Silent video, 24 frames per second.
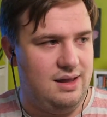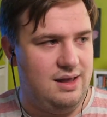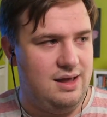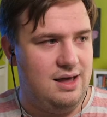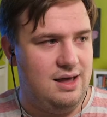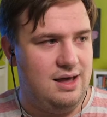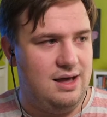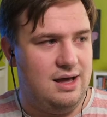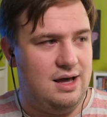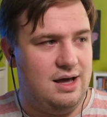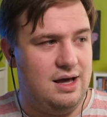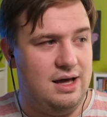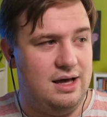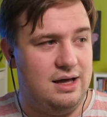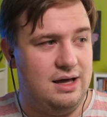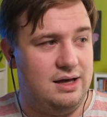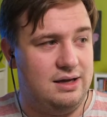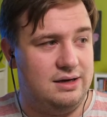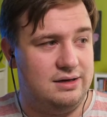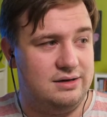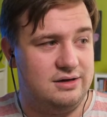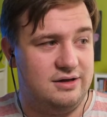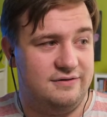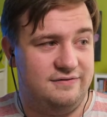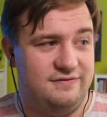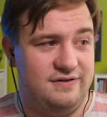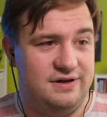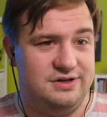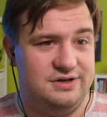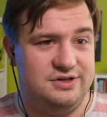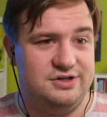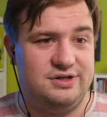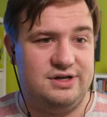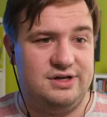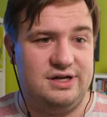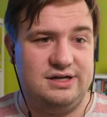And a
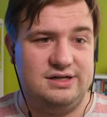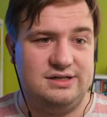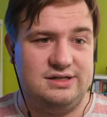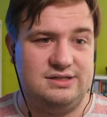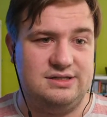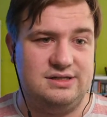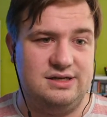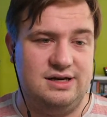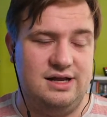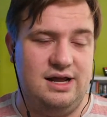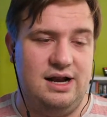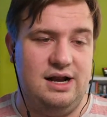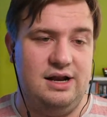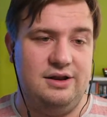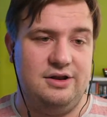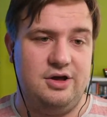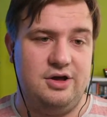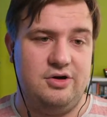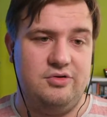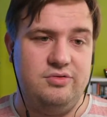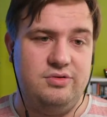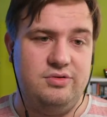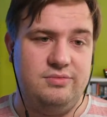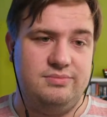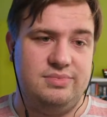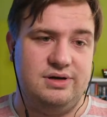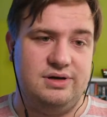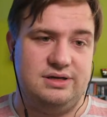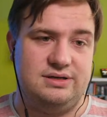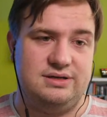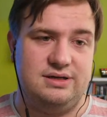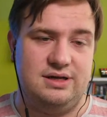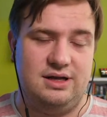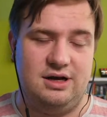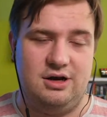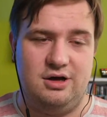feature that is little known, but
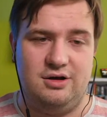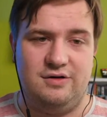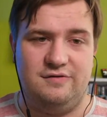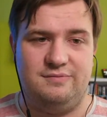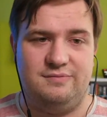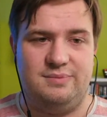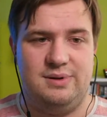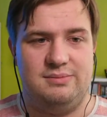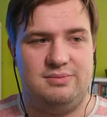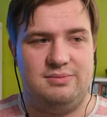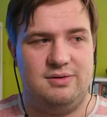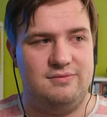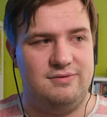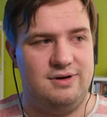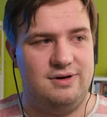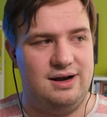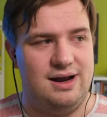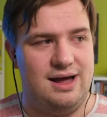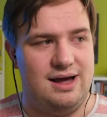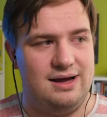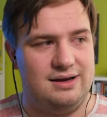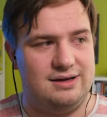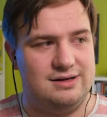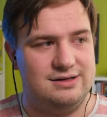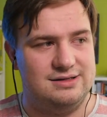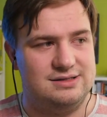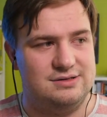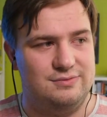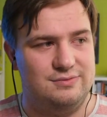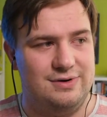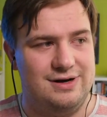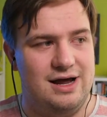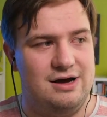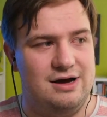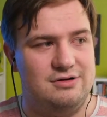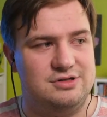a lot of people will like, is we
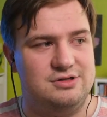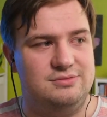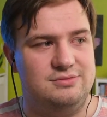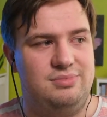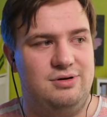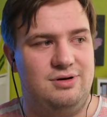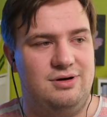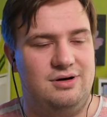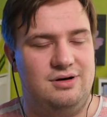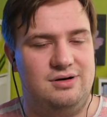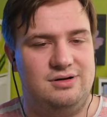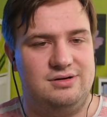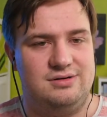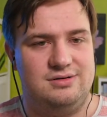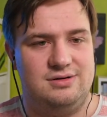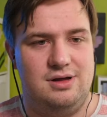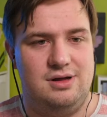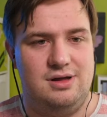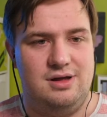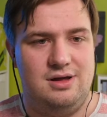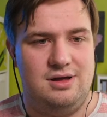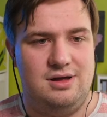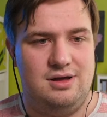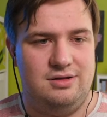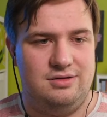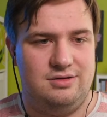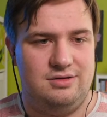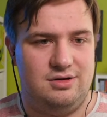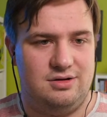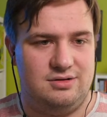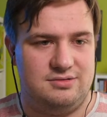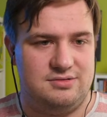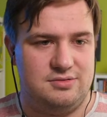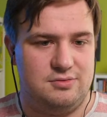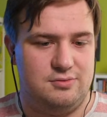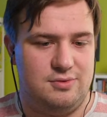now support
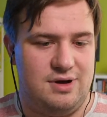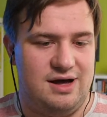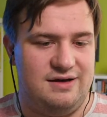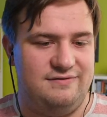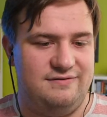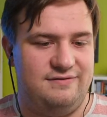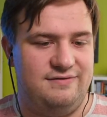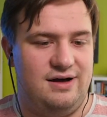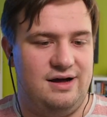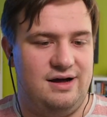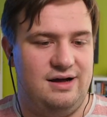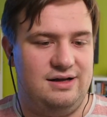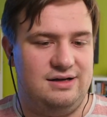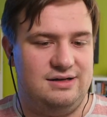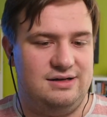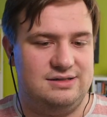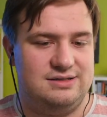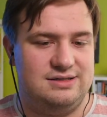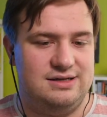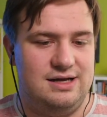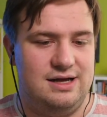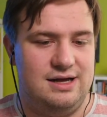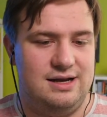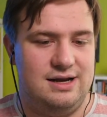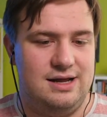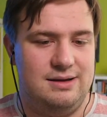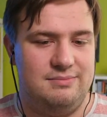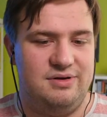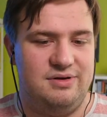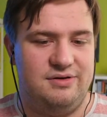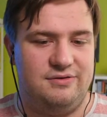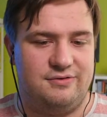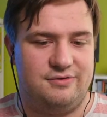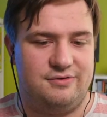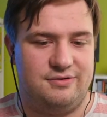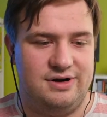.wav files and
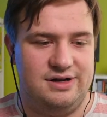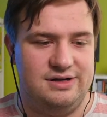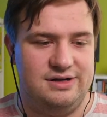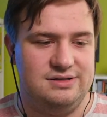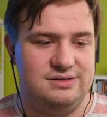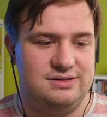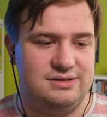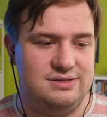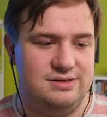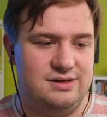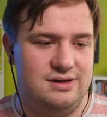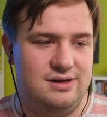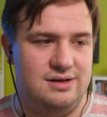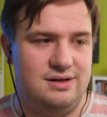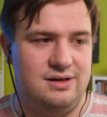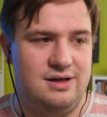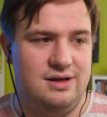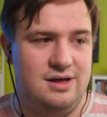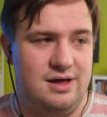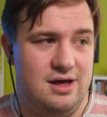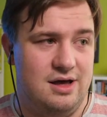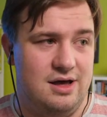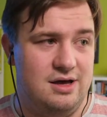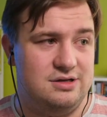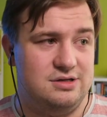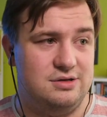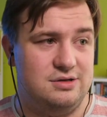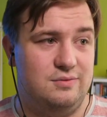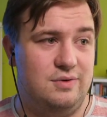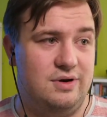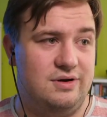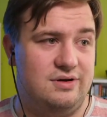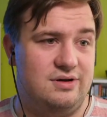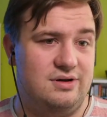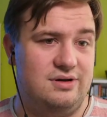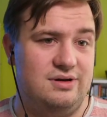MP3s. So
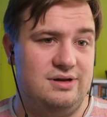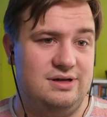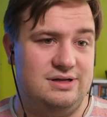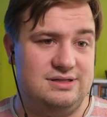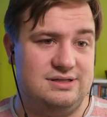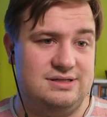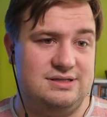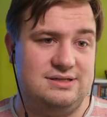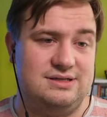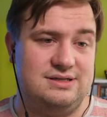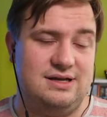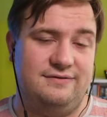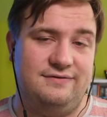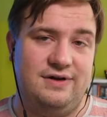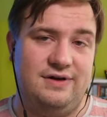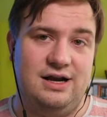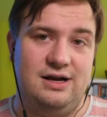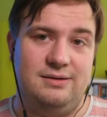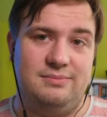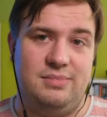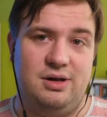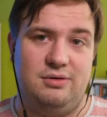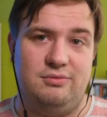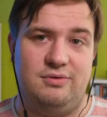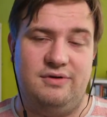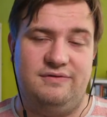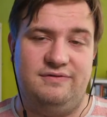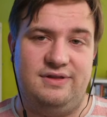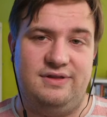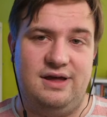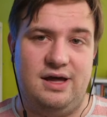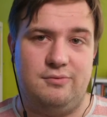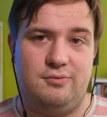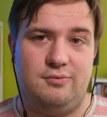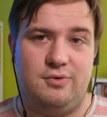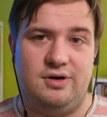what it's available with
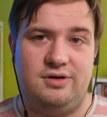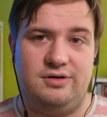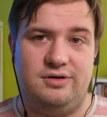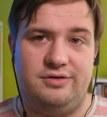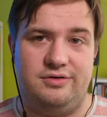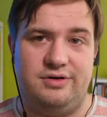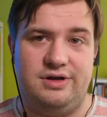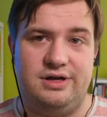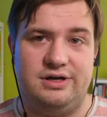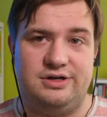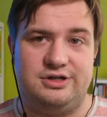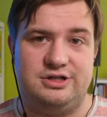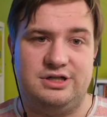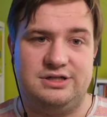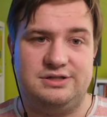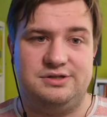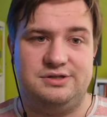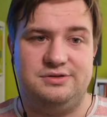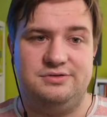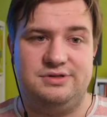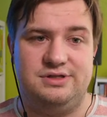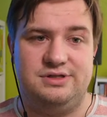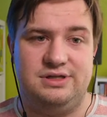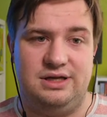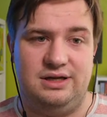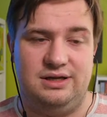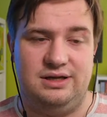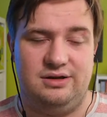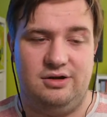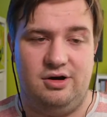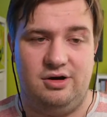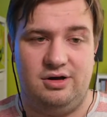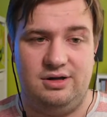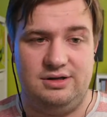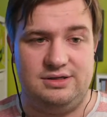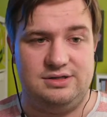that one, you can just use it
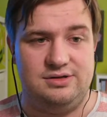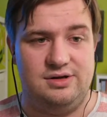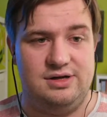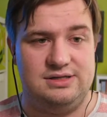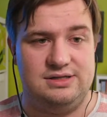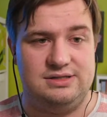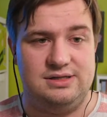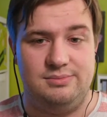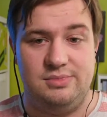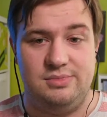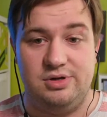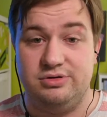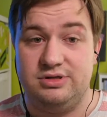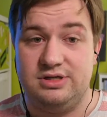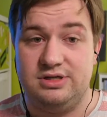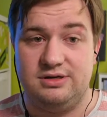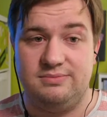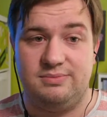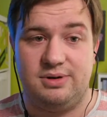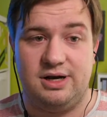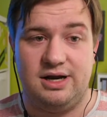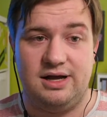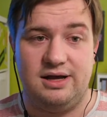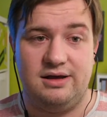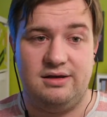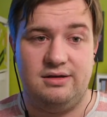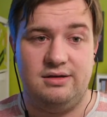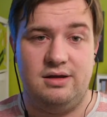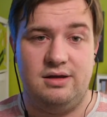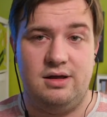also as a music player.